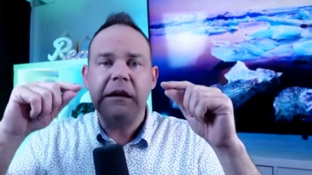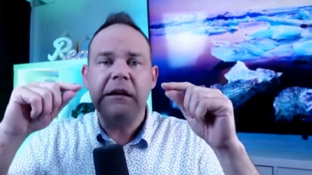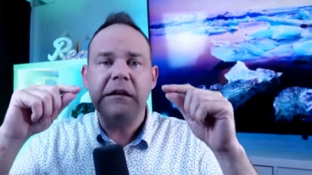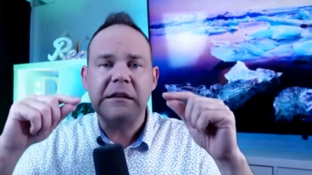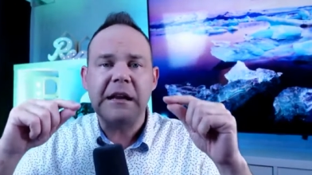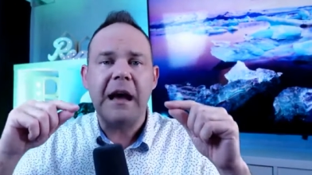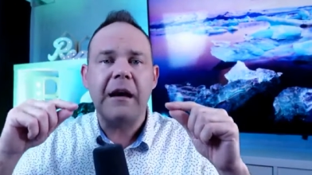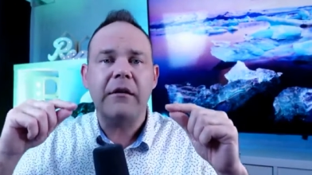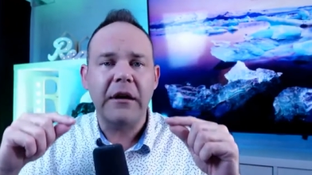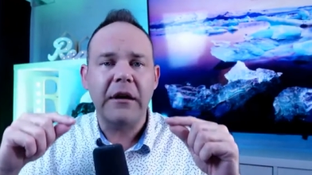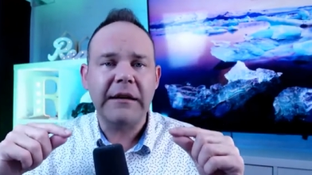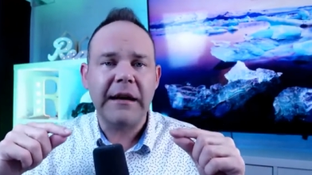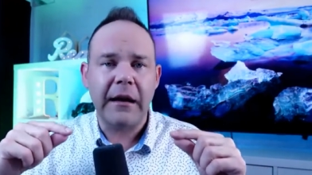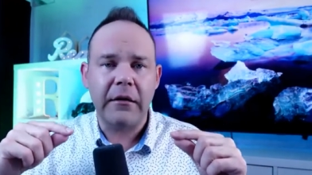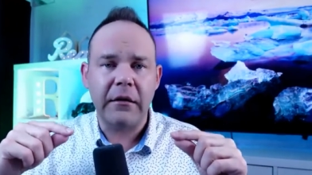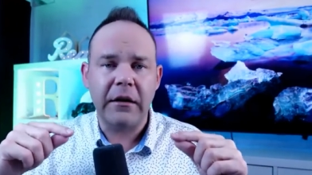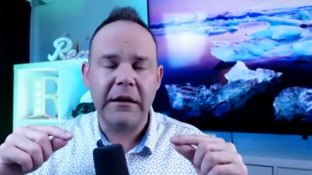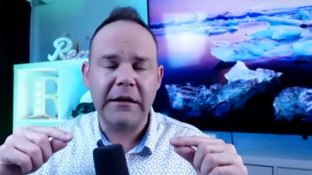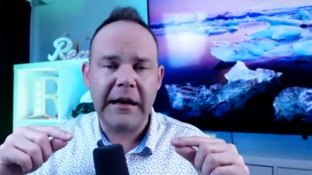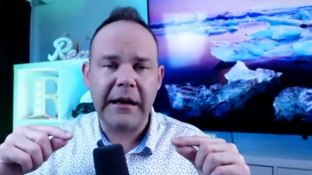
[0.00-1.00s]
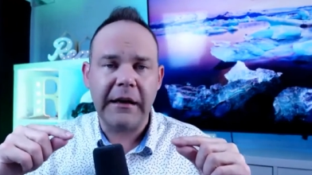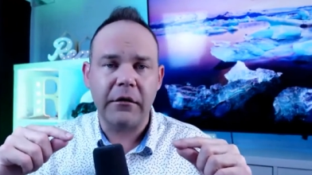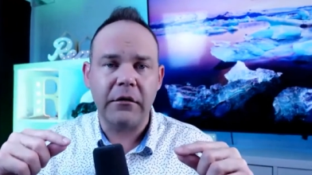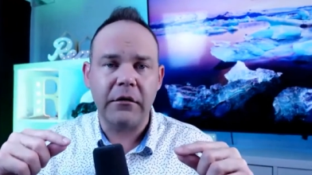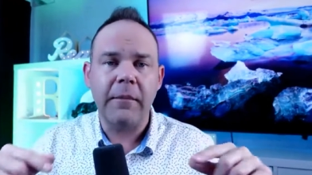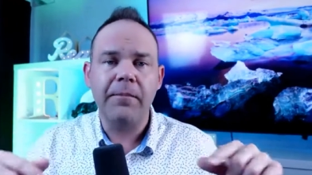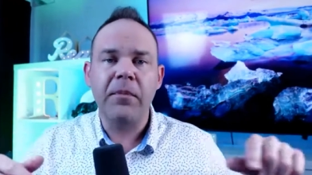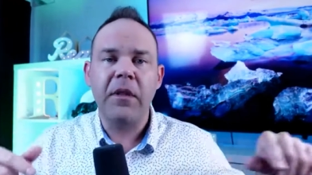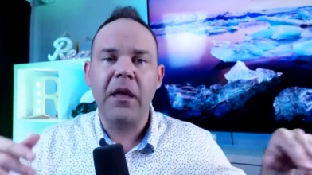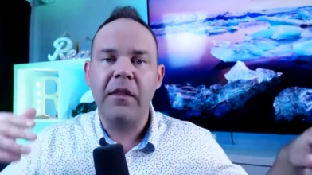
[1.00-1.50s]
down and down and down,
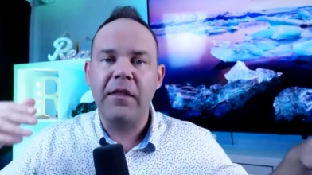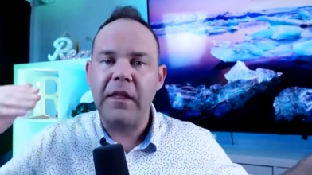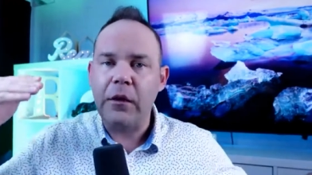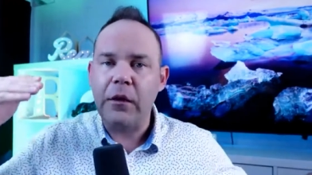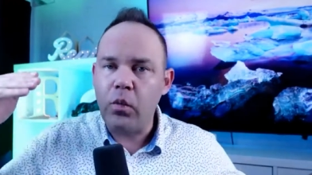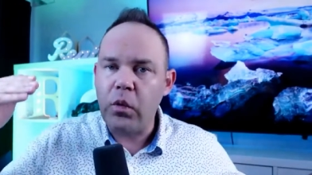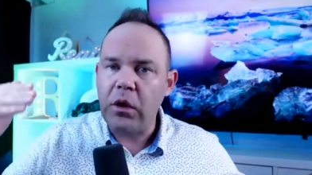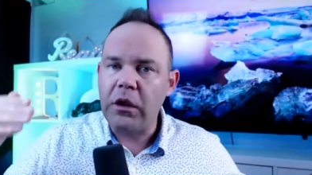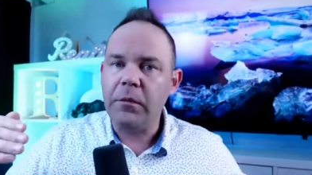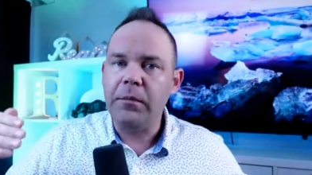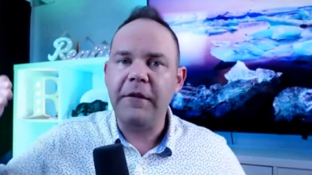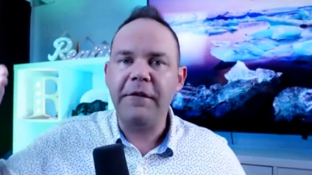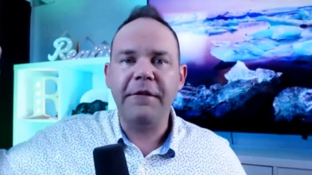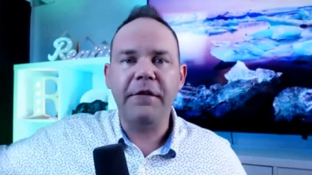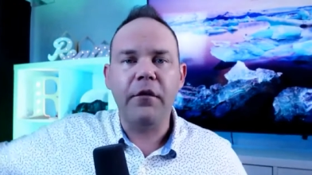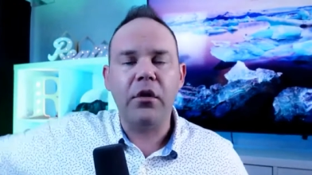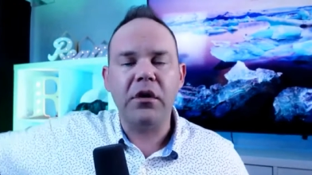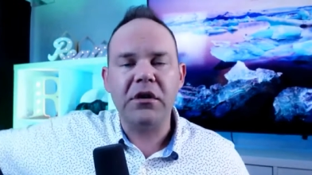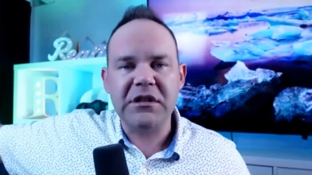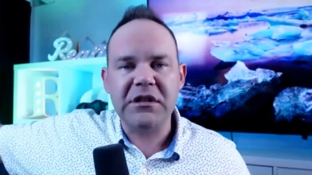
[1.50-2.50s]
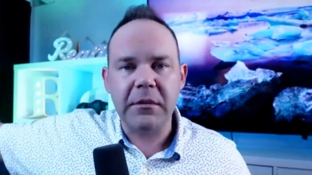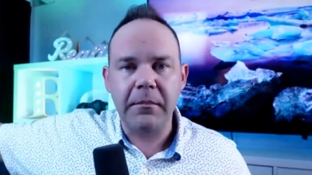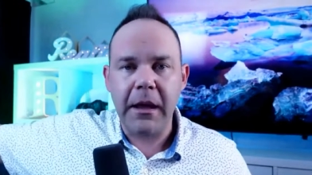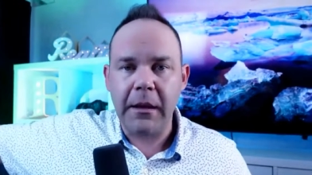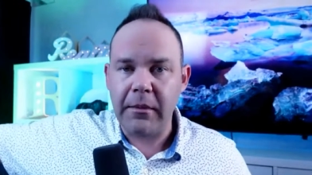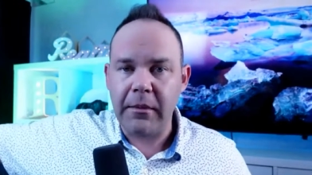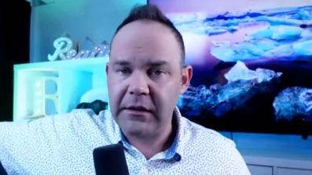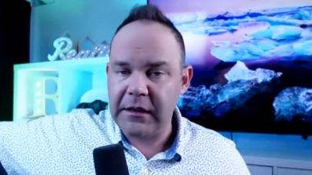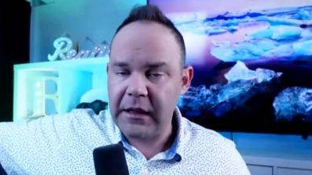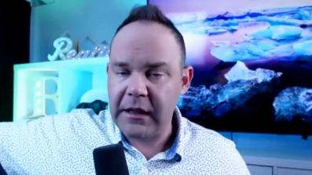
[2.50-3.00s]
they will be forced to maybe let